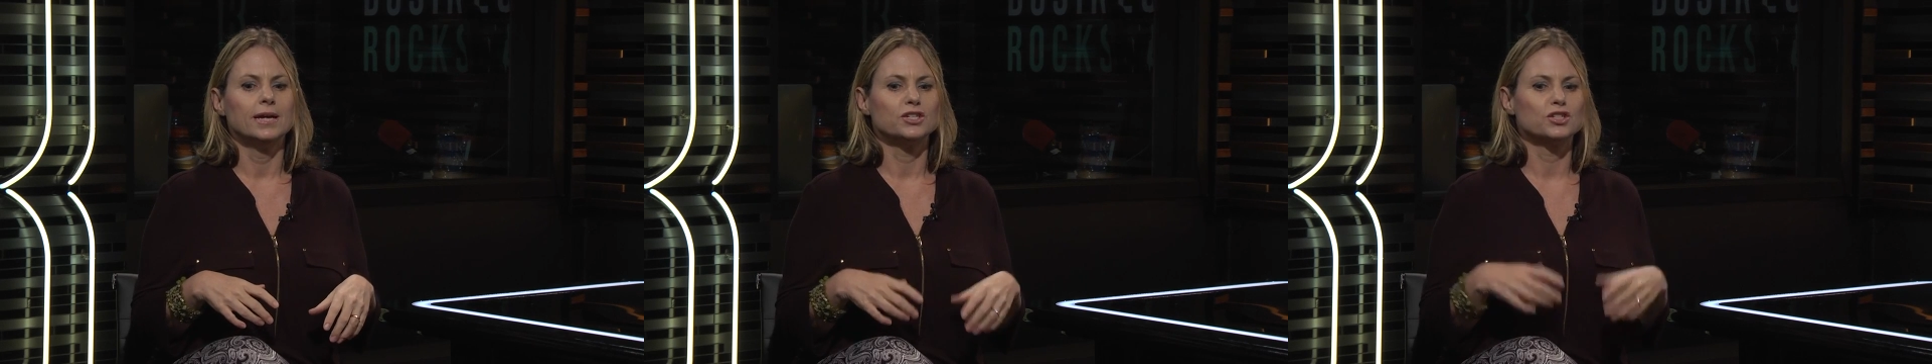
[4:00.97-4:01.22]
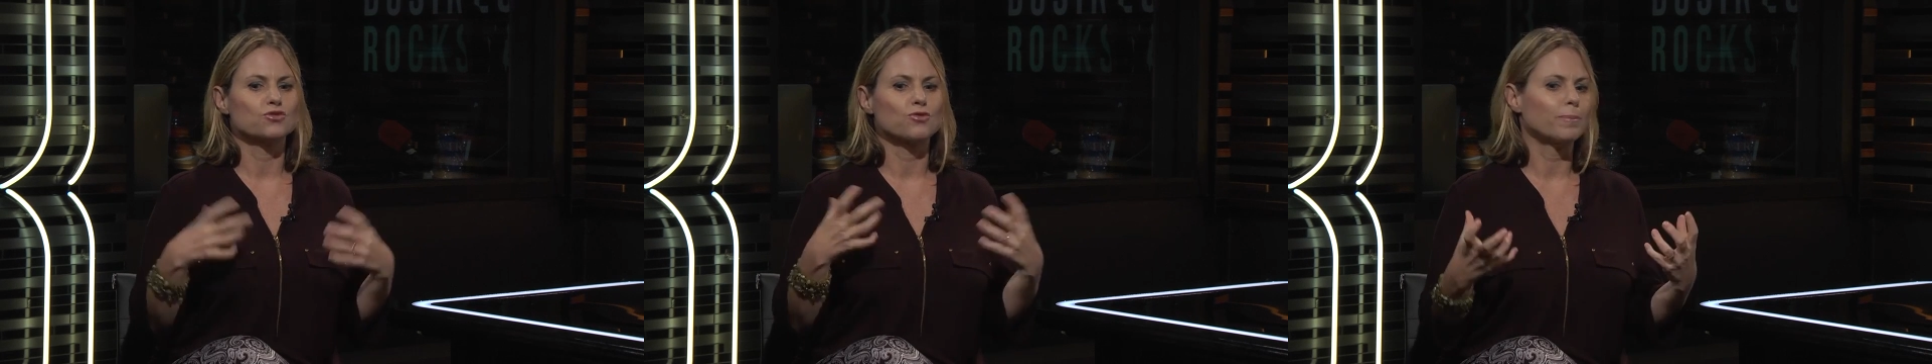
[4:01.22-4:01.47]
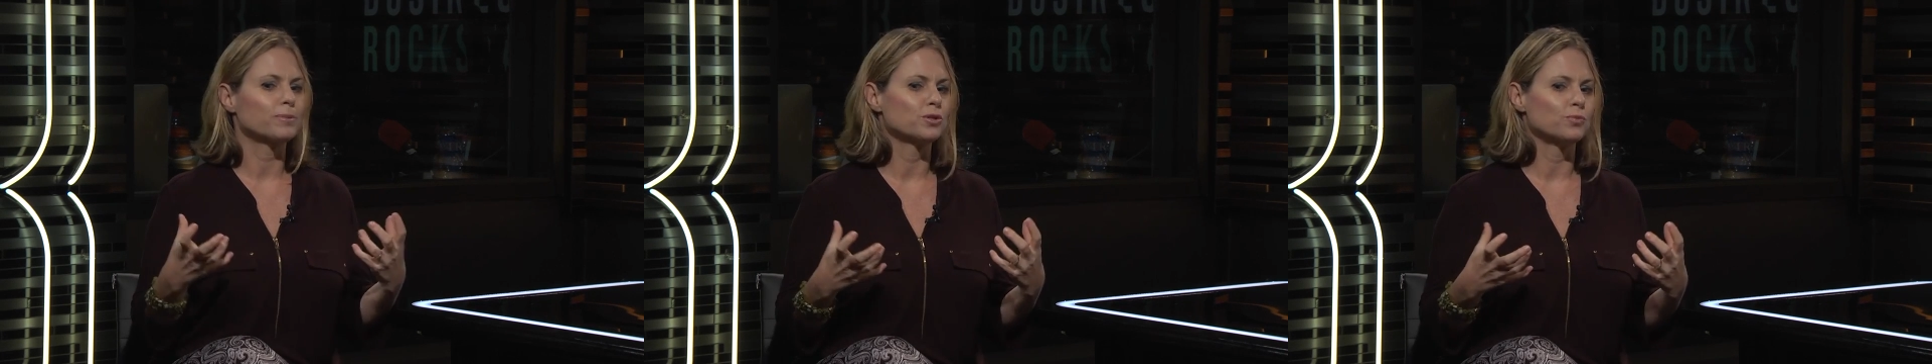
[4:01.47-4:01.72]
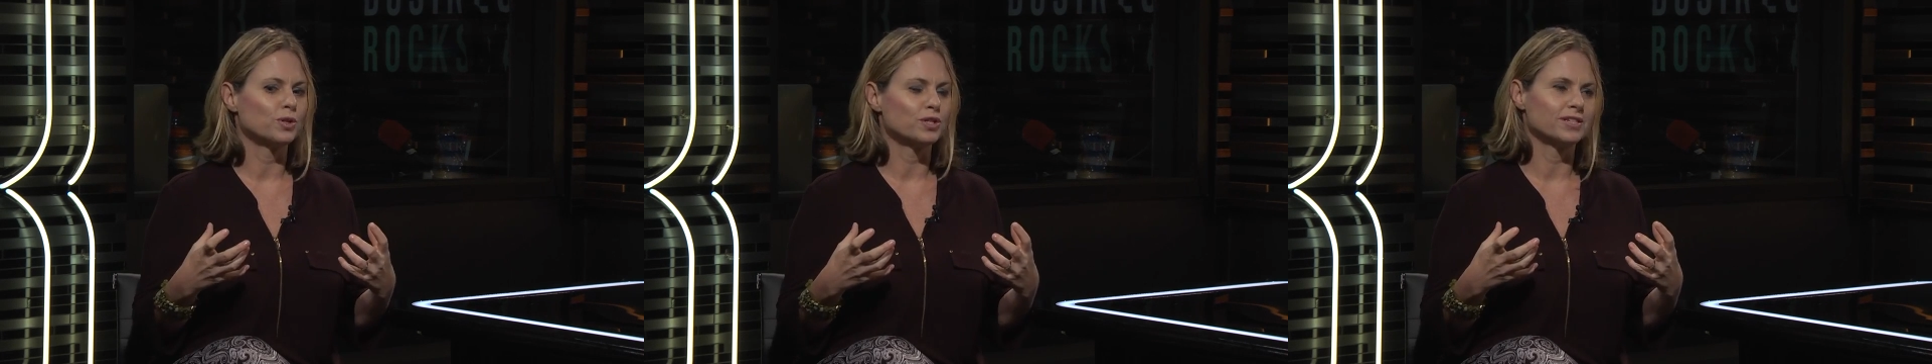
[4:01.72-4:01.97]

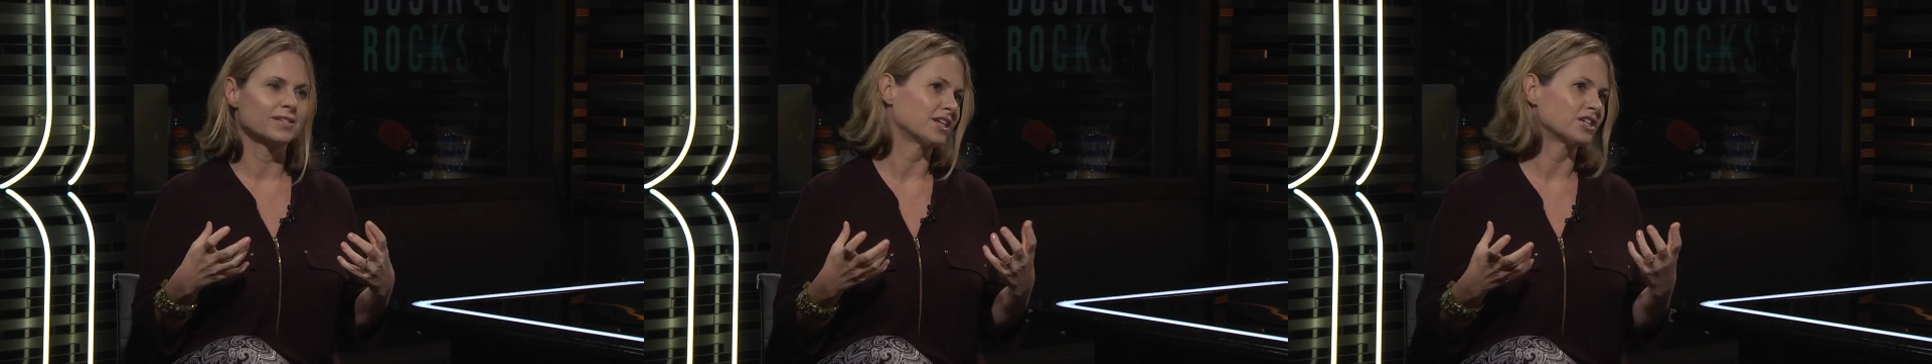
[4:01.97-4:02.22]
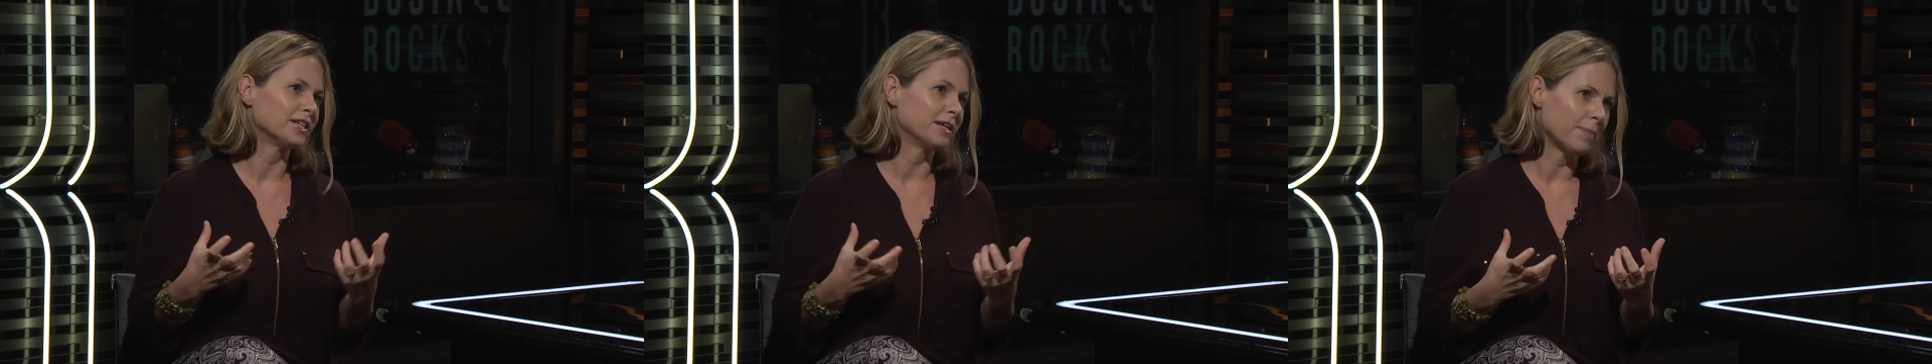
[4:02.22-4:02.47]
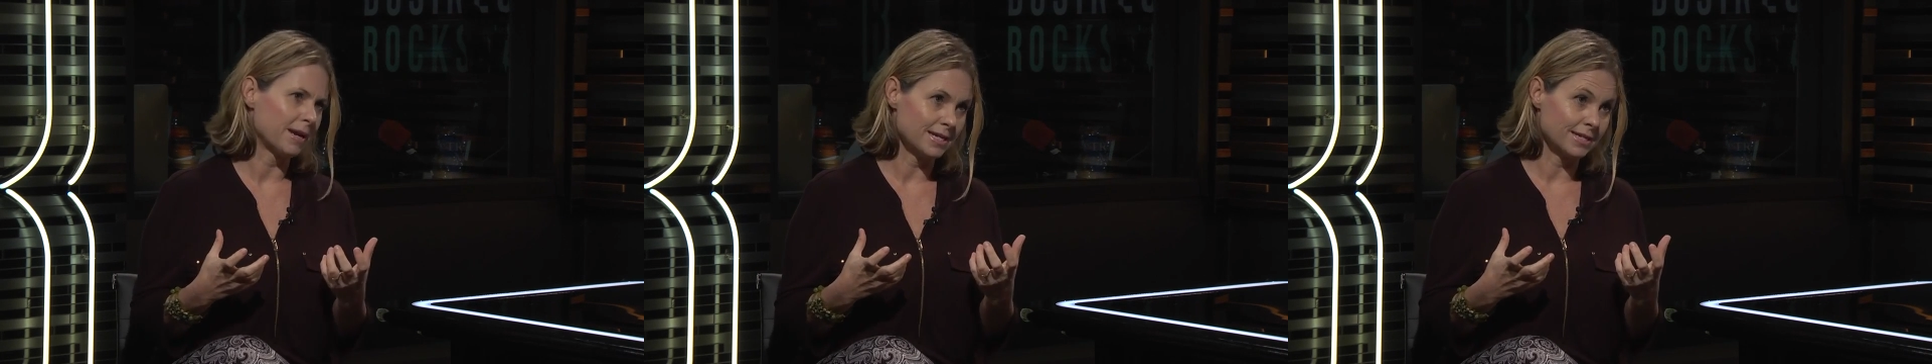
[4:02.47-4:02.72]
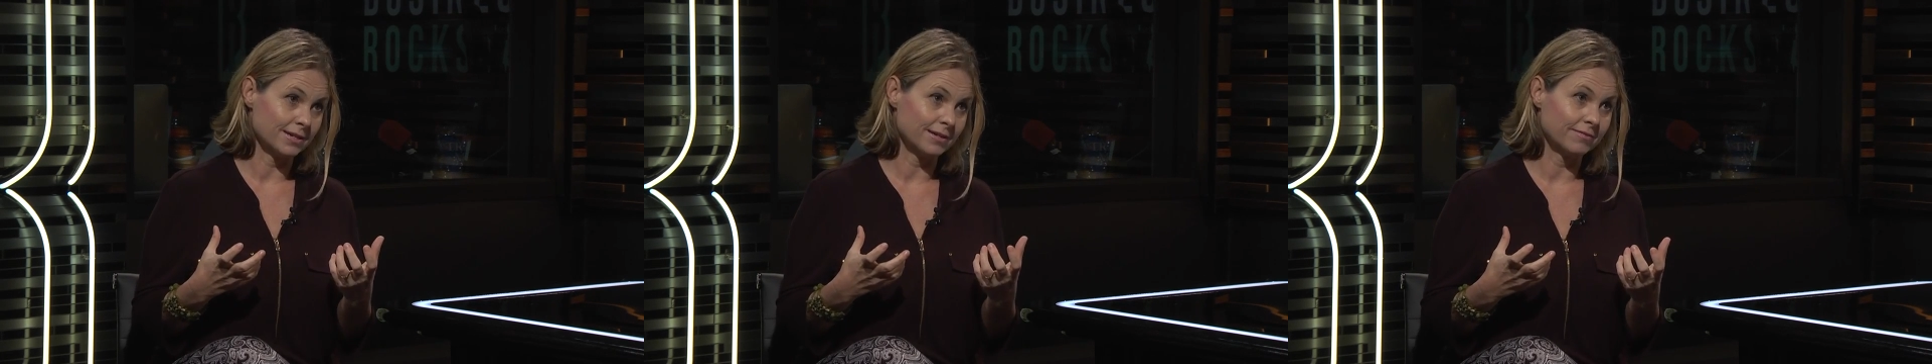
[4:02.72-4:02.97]
disruption, which is actually
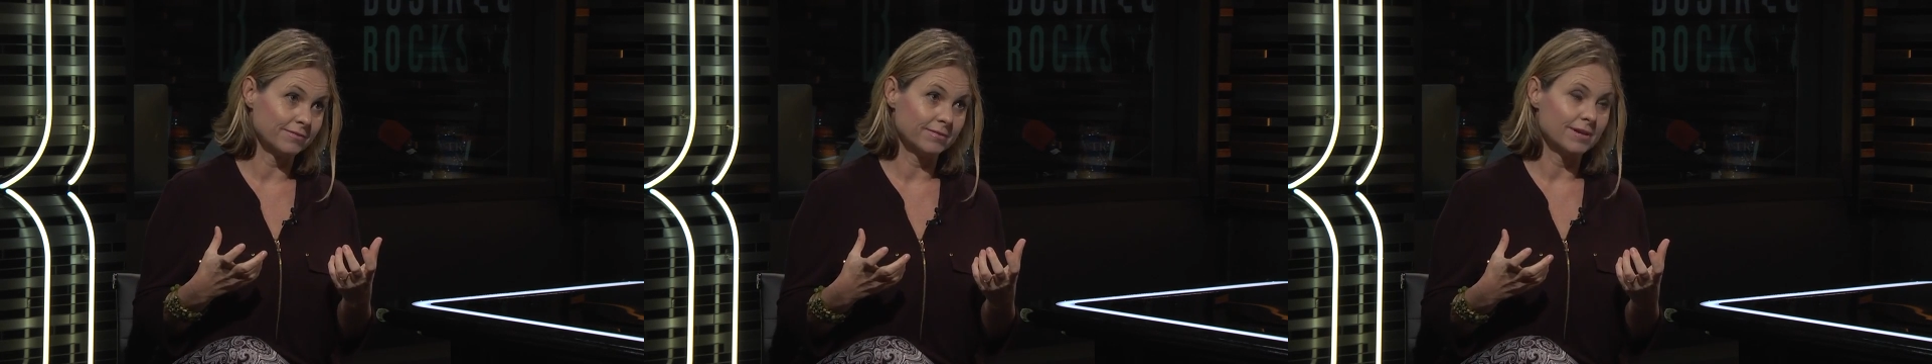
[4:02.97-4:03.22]
amazing,